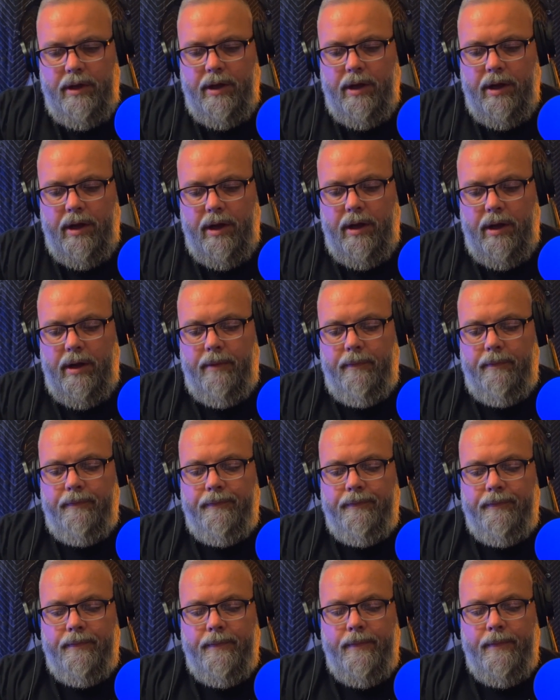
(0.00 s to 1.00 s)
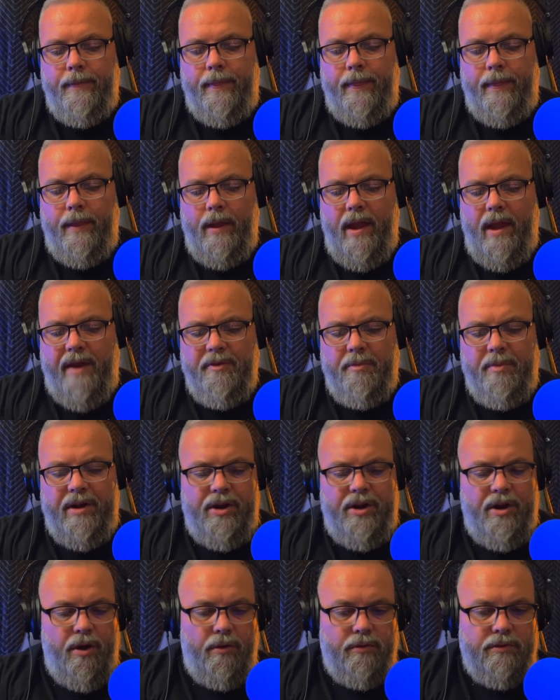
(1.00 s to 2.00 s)
Um,
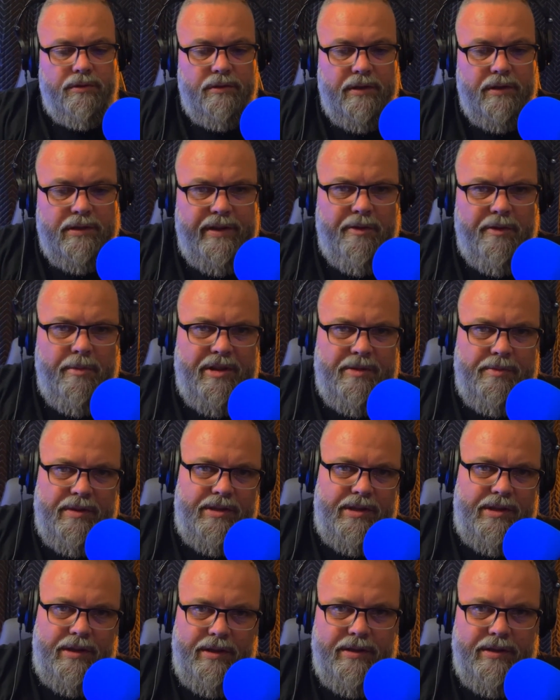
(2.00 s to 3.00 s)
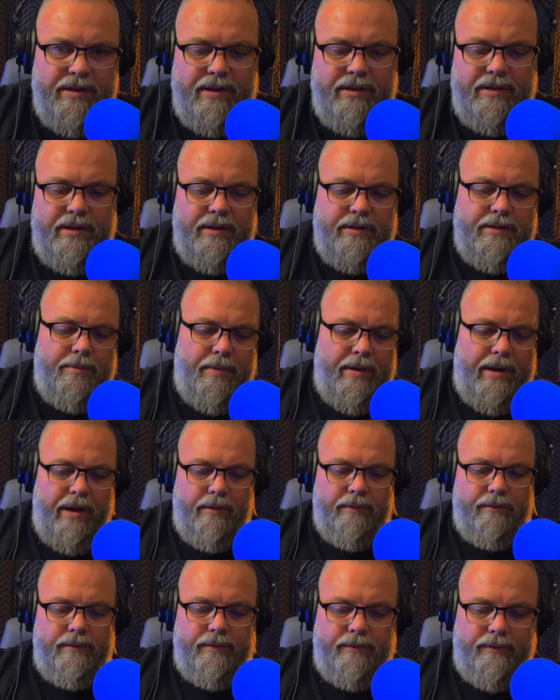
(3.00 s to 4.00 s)
Everybody knows because everybody's been seeing these. These things have been
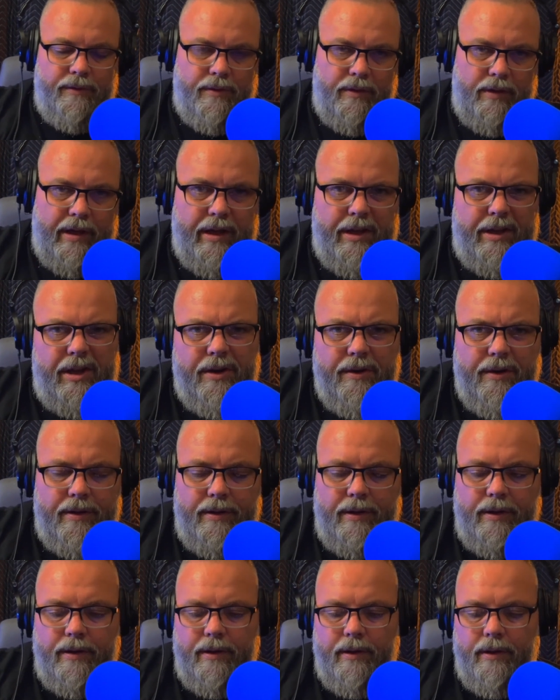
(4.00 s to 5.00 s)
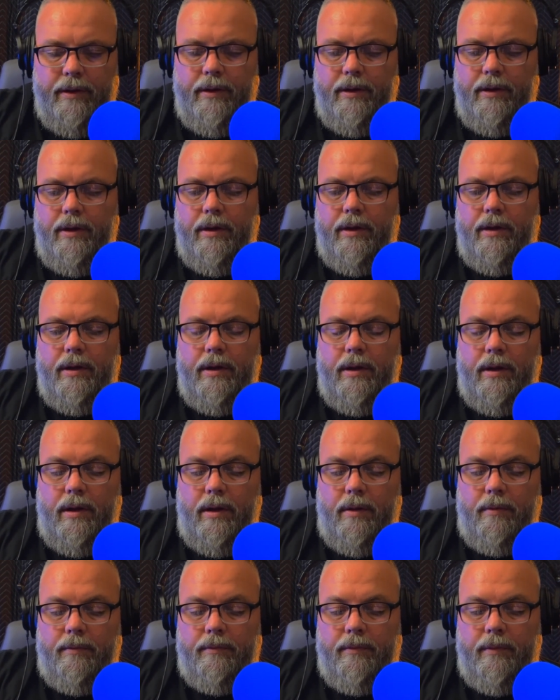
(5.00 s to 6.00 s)
out for like a year, I think.
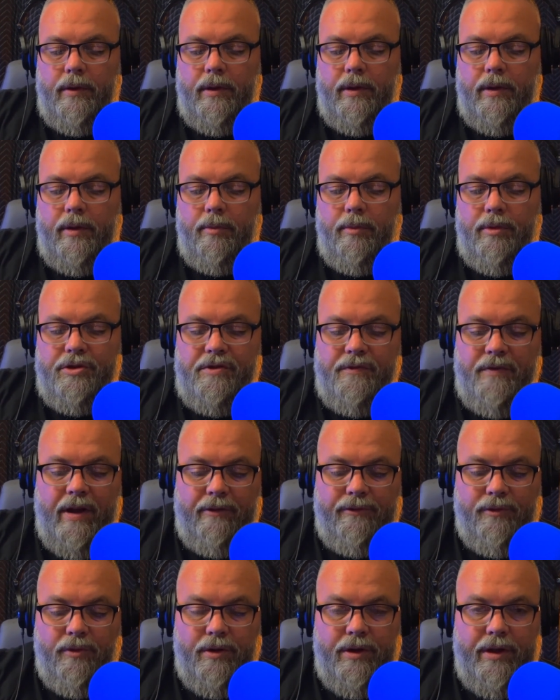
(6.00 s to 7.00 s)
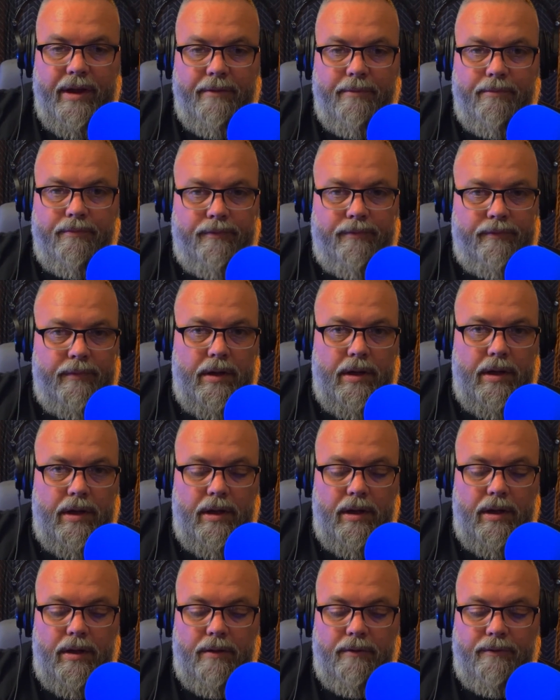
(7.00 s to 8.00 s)
But you've got 48
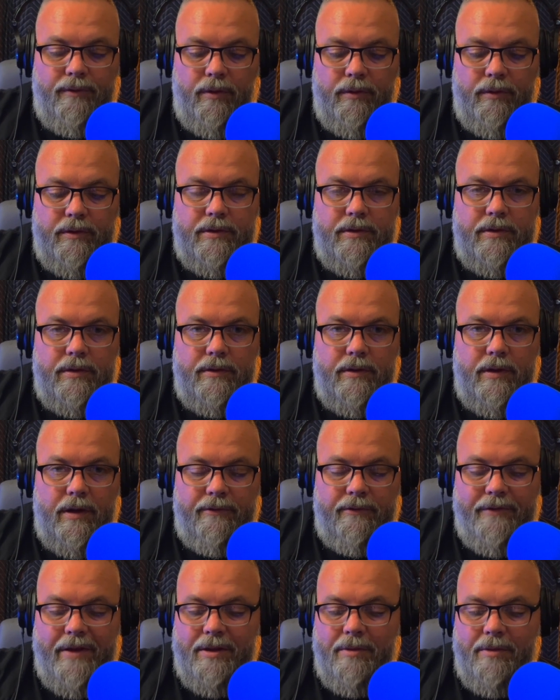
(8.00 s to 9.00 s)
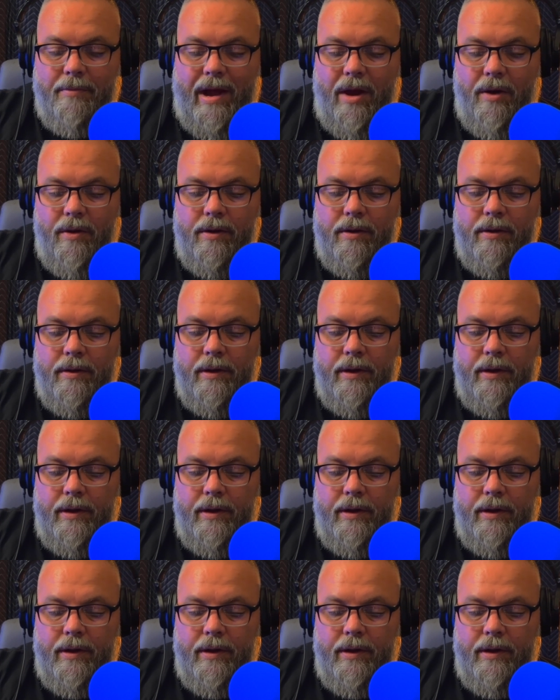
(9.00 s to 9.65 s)
volts phantom power.